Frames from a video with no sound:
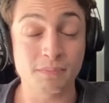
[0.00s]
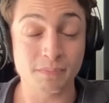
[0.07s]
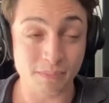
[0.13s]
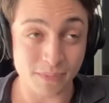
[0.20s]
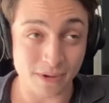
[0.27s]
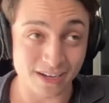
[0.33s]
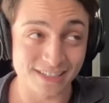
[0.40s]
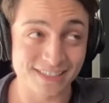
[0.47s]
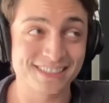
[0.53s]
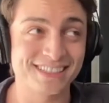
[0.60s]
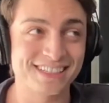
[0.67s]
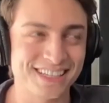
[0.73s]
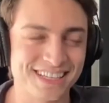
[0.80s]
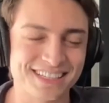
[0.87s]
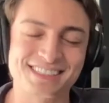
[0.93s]
But
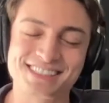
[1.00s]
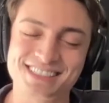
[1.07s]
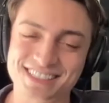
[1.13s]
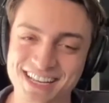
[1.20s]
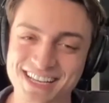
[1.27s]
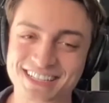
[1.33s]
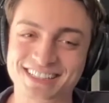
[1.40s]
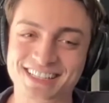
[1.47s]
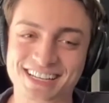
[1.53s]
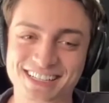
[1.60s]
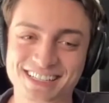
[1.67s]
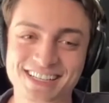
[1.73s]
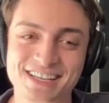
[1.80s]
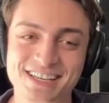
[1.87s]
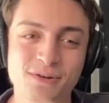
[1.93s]
in saying that,
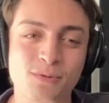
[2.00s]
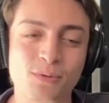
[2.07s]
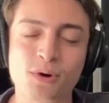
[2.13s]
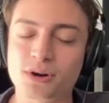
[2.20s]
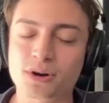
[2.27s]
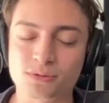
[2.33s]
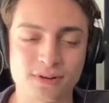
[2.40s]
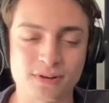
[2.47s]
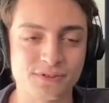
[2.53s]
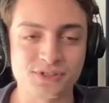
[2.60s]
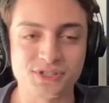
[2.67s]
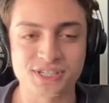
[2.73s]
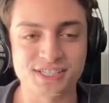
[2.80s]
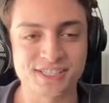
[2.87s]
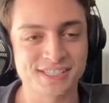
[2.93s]
water
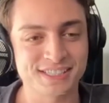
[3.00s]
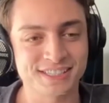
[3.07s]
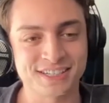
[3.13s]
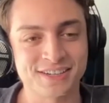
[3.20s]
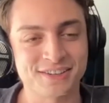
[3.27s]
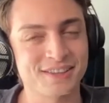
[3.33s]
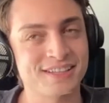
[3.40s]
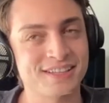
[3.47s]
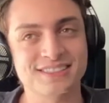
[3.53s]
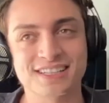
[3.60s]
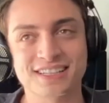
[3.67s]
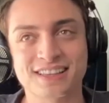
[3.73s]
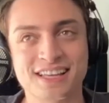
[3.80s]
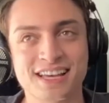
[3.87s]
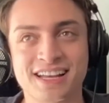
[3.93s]
refugees, you know, things
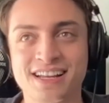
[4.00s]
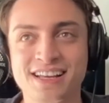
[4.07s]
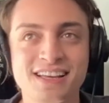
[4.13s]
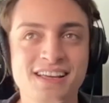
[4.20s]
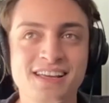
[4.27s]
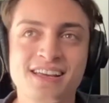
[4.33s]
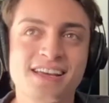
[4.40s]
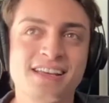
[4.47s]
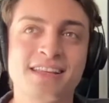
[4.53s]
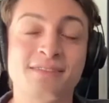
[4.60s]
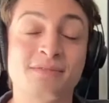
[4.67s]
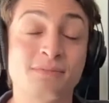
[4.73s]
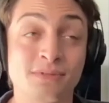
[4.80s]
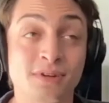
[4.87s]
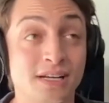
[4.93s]
like that. And
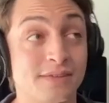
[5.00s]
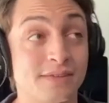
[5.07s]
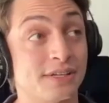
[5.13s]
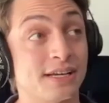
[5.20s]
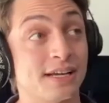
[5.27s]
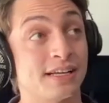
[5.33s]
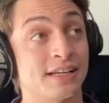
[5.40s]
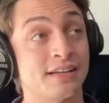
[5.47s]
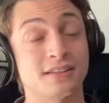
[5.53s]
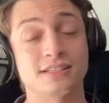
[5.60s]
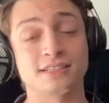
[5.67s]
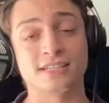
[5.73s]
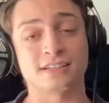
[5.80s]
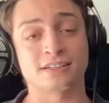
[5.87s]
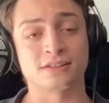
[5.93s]
then not even getting into the
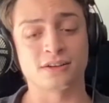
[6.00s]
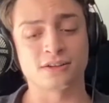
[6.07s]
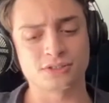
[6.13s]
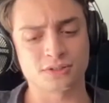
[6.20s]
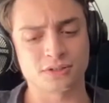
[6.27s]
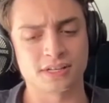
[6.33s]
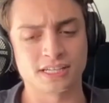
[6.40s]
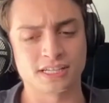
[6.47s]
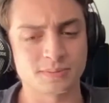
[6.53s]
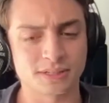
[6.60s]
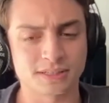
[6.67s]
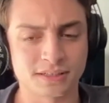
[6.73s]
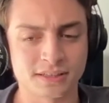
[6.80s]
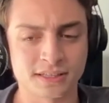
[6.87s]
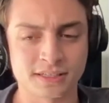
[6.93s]
technological
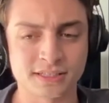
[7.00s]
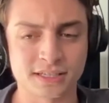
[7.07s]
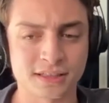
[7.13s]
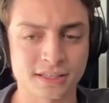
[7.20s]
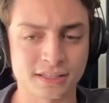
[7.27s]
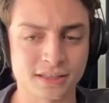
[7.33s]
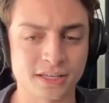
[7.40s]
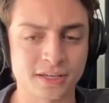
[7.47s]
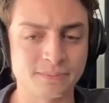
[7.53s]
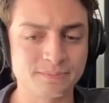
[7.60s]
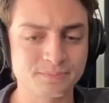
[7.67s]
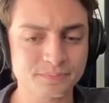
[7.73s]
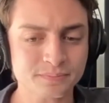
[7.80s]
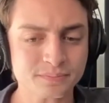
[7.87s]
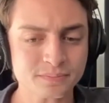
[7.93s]
aspect of things, I think that
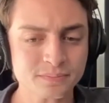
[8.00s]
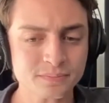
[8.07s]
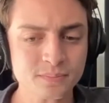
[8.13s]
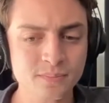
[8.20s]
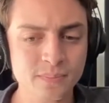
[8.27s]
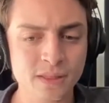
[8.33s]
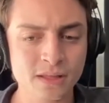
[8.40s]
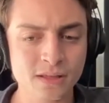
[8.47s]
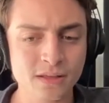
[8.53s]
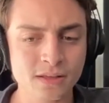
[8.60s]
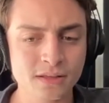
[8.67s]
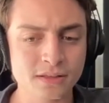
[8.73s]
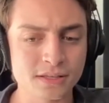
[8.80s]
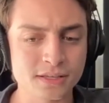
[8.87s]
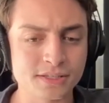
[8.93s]

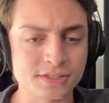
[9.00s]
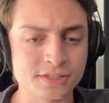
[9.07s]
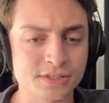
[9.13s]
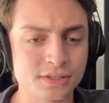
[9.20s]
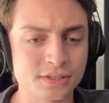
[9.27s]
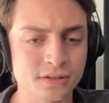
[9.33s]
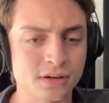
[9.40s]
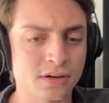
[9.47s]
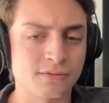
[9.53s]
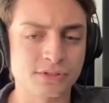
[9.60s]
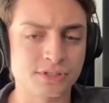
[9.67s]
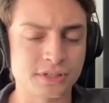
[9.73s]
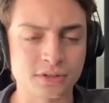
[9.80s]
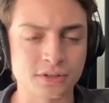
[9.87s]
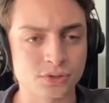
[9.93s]
these
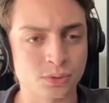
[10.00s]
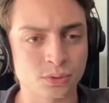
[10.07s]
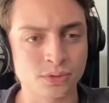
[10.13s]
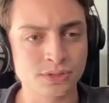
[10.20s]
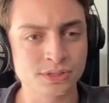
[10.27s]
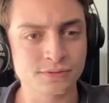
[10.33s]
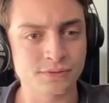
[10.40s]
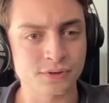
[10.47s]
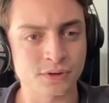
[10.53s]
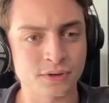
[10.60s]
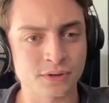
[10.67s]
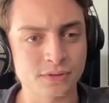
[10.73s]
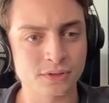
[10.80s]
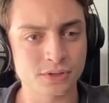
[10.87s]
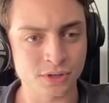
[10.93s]
obviously they're tools
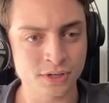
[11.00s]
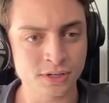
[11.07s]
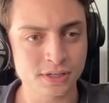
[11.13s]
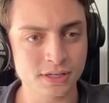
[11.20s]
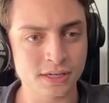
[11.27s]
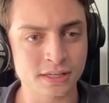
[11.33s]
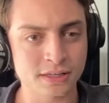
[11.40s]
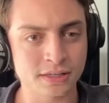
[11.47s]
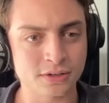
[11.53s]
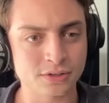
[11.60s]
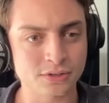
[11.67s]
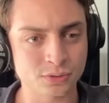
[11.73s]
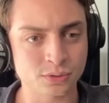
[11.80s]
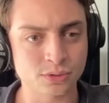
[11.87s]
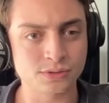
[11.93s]
for good and they're
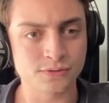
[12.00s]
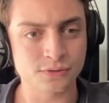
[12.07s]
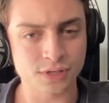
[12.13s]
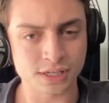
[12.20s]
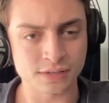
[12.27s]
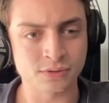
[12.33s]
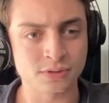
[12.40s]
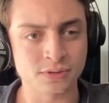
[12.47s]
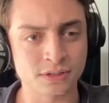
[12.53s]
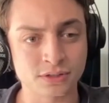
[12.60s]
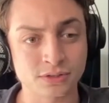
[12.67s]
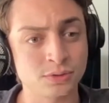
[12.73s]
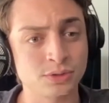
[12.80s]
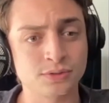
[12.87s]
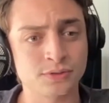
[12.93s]
tools for evil and they're
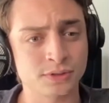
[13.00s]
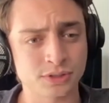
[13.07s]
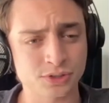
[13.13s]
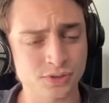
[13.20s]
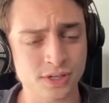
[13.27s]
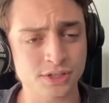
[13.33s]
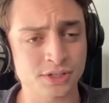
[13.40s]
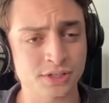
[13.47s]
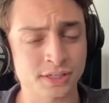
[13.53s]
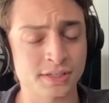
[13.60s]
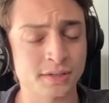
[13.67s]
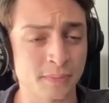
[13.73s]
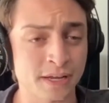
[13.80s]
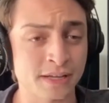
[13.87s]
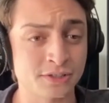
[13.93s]
tools for destruction and it
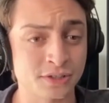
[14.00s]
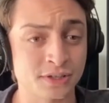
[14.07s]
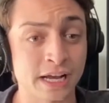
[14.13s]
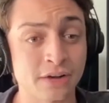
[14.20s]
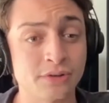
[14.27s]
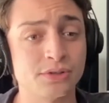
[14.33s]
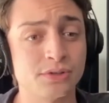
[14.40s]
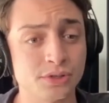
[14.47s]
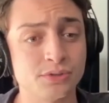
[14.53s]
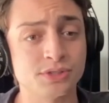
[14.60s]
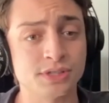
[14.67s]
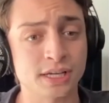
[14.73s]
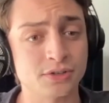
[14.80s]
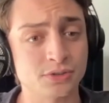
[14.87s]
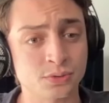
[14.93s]
depends on how you use
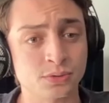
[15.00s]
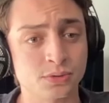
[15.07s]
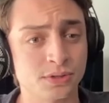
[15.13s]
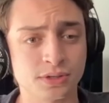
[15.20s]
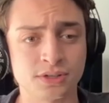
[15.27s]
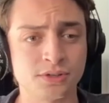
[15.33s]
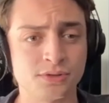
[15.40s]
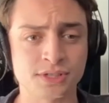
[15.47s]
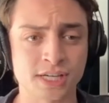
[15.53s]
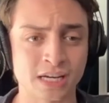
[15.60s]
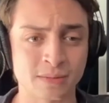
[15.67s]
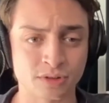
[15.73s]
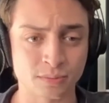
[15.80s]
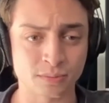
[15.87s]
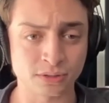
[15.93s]
that tool you can use a
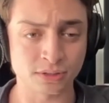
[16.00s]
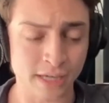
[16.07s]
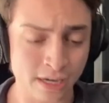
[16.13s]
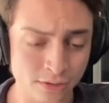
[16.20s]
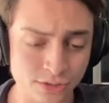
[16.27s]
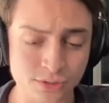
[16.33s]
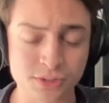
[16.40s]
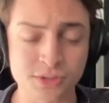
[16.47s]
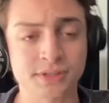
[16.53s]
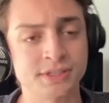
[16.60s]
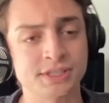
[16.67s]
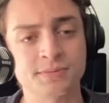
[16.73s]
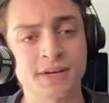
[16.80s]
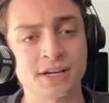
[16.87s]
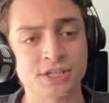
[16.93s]
hammer to build a house or you can
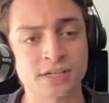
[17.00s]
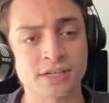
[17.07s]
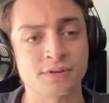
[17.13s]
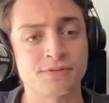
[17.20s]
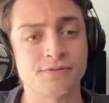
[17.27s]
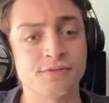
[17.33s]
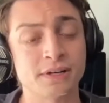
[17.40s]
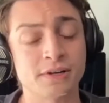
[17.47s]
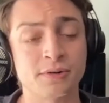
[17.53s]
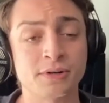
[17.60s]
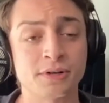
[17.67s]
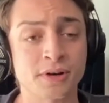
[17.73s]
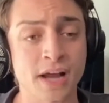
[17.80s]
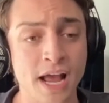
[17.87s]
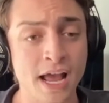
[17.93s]
smash every finger in
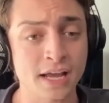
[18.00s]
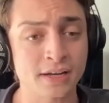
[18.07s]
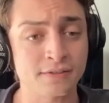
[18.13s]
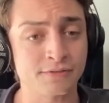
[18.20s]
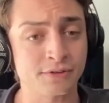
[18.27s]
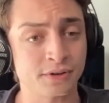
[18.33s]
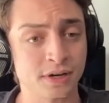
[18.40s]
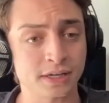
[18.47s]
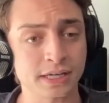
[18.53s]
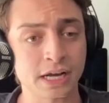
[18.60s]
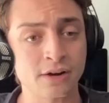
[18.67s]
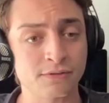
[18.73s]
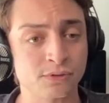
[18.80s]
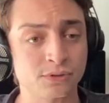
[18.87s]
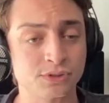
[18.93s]
your hand if you're not
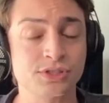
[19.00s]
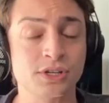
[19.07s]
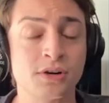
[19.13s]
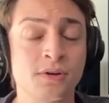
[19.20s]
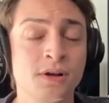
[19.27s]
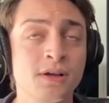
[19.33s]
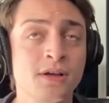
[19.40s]
careful so